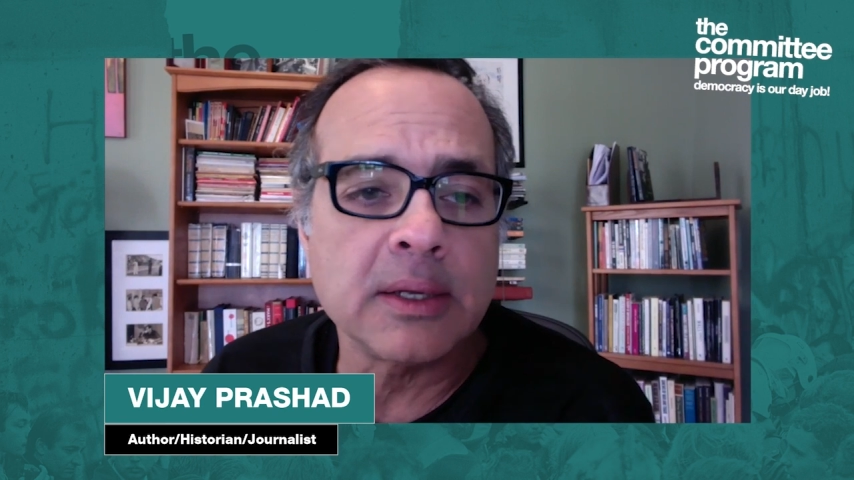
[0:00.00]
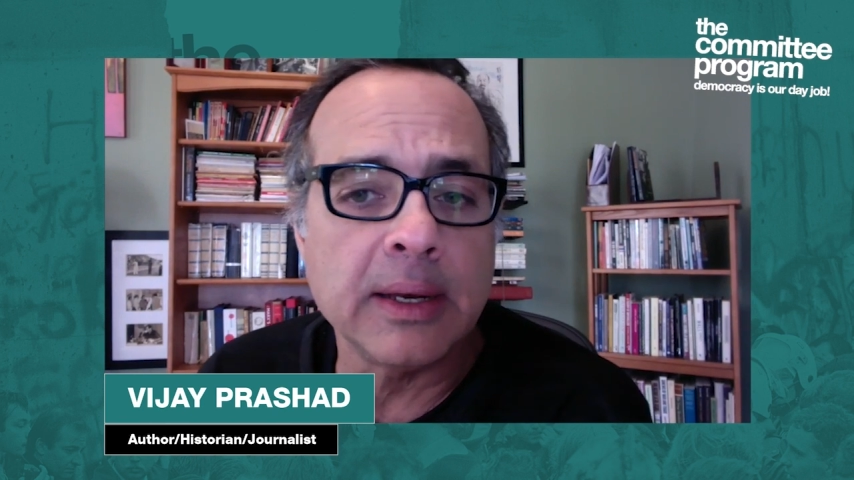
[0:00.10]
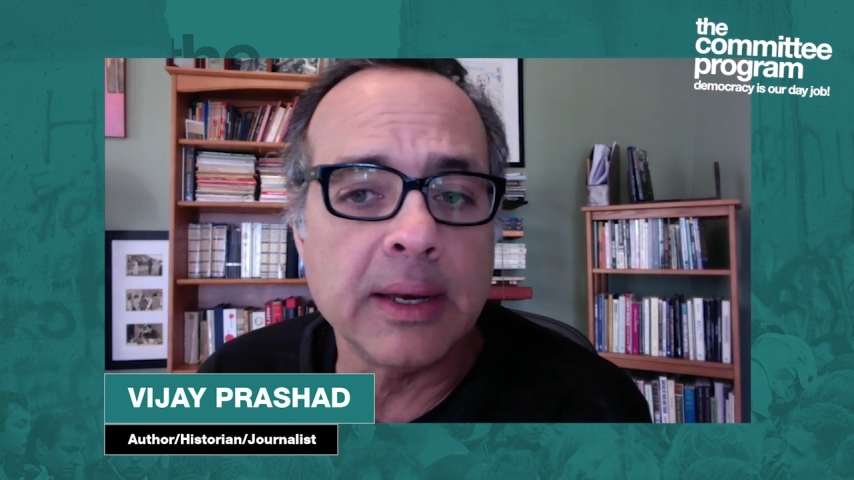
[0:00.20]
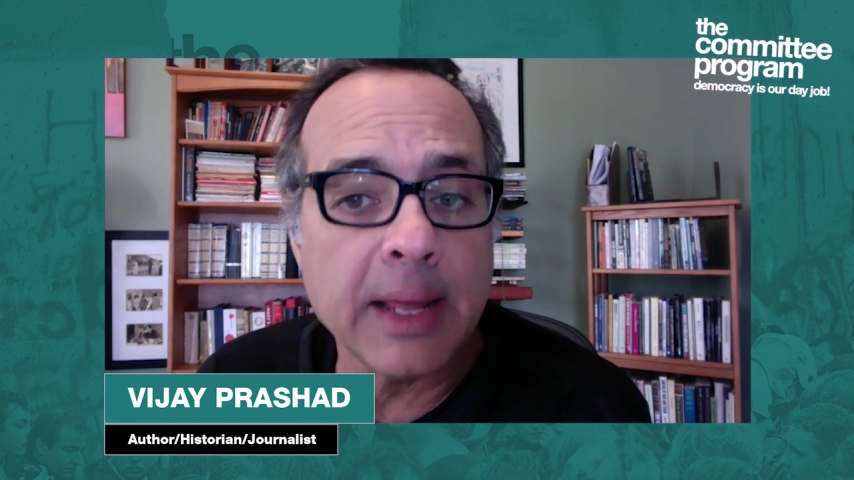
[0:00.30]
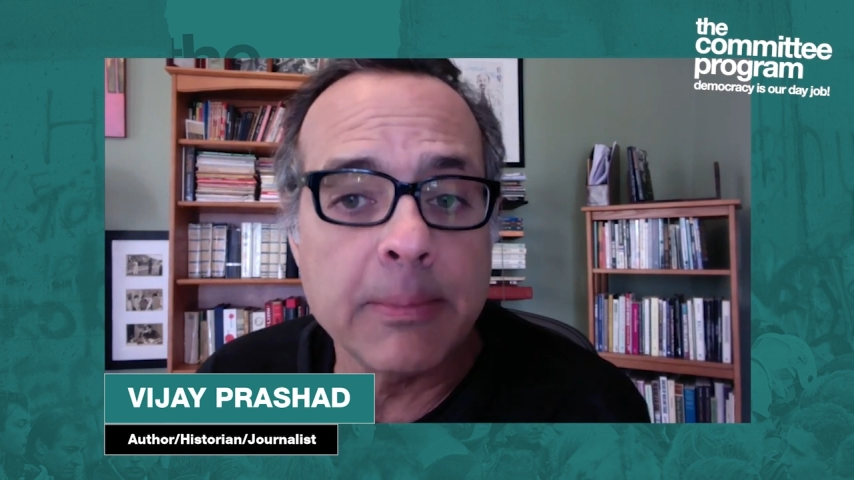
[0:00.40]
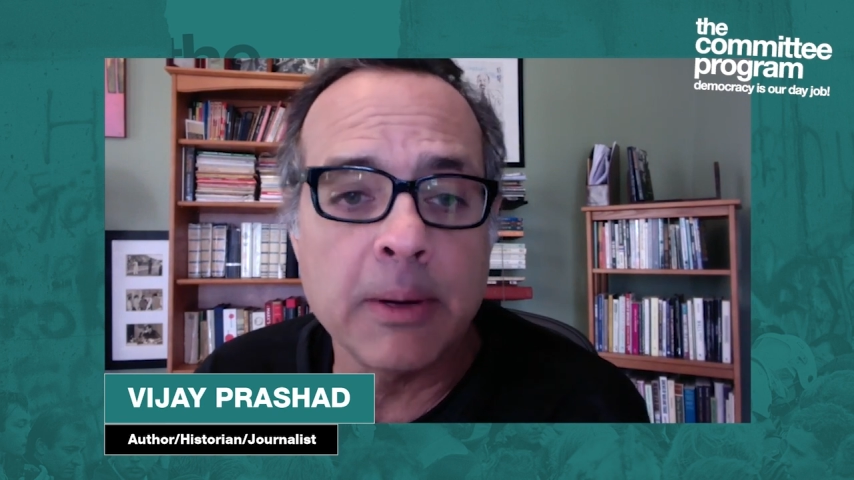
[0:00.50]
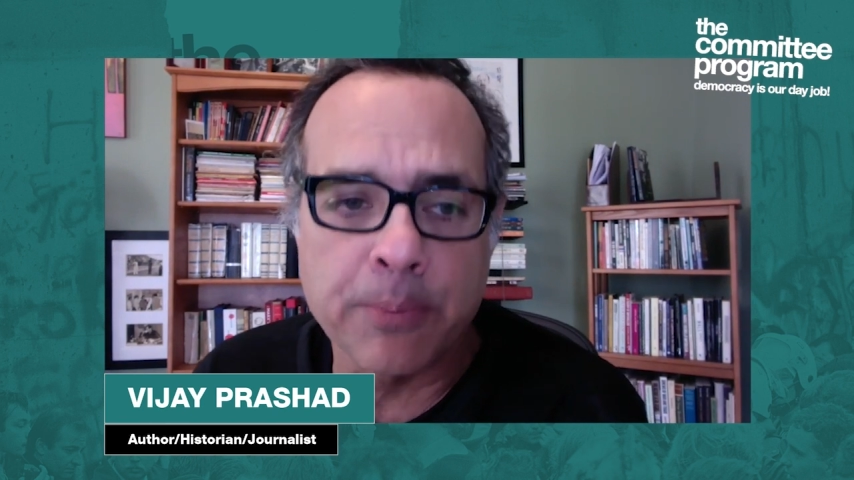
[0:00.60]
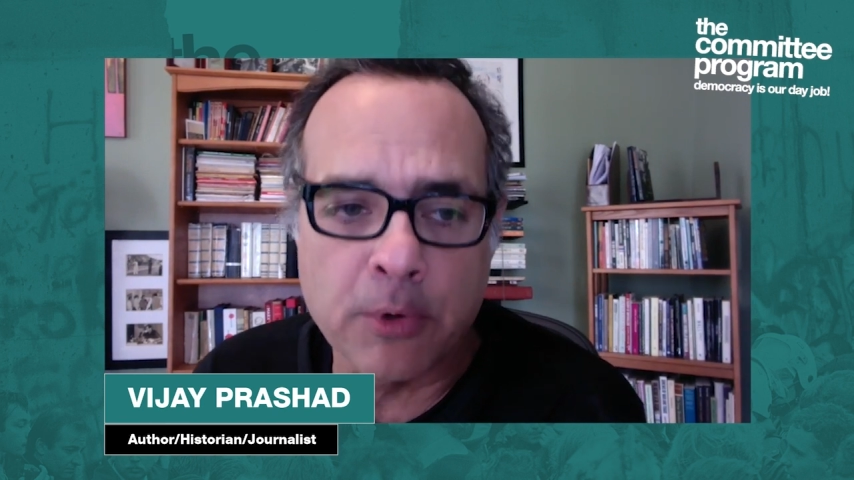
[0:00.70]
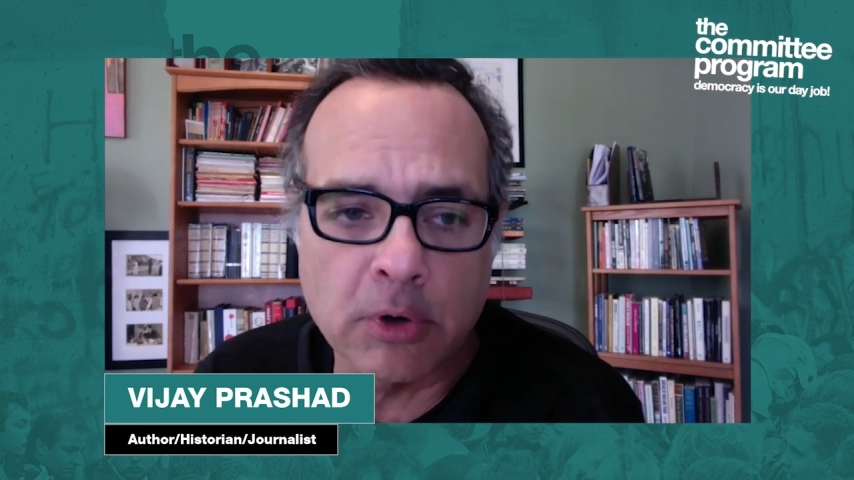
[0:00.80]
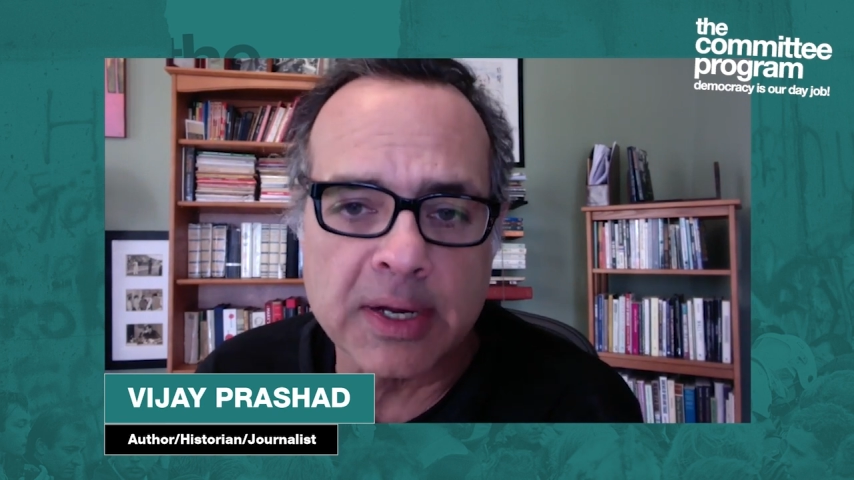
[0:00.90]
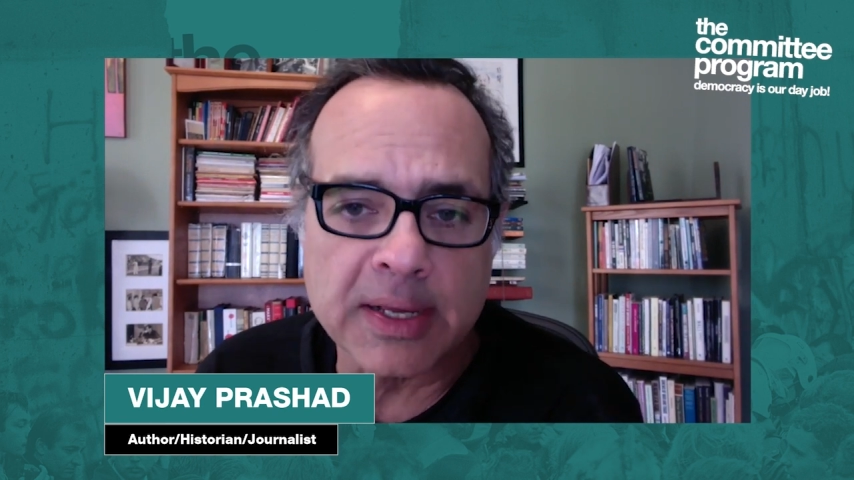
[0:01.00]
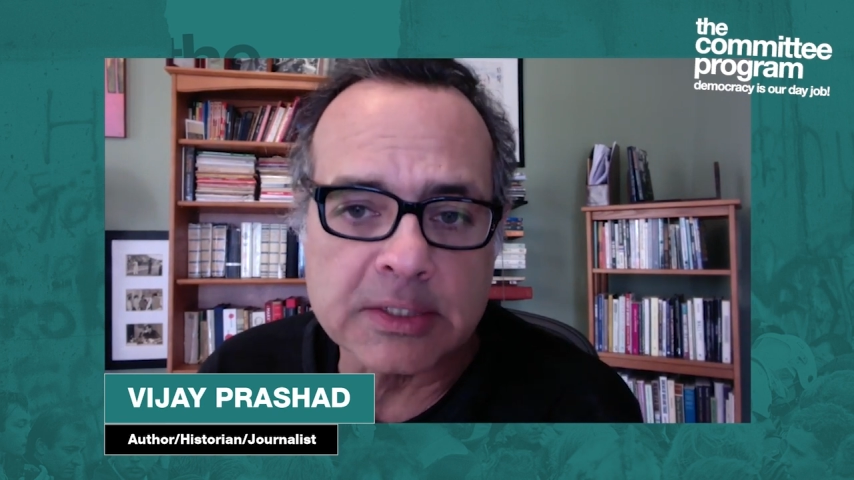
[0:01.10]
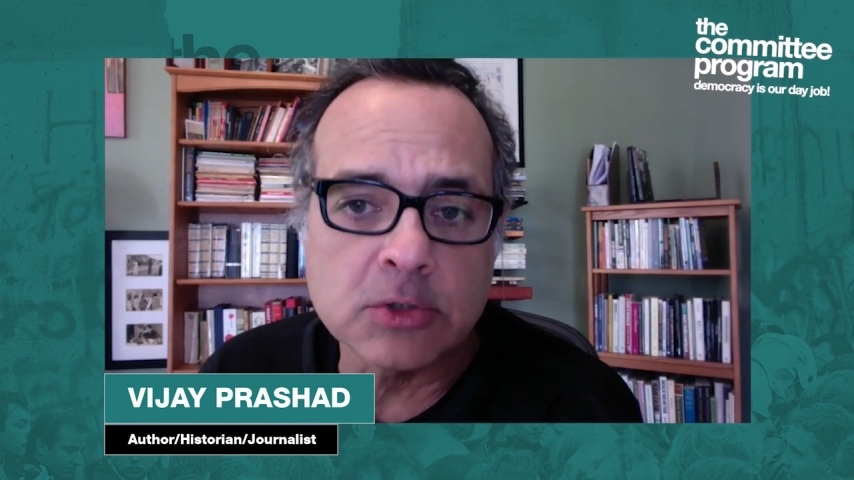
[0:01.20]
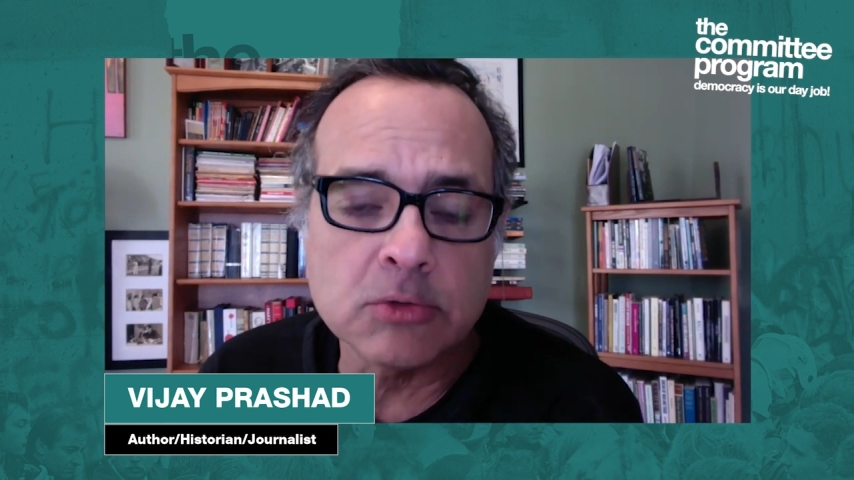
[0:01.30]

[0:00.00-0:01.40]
labor protest.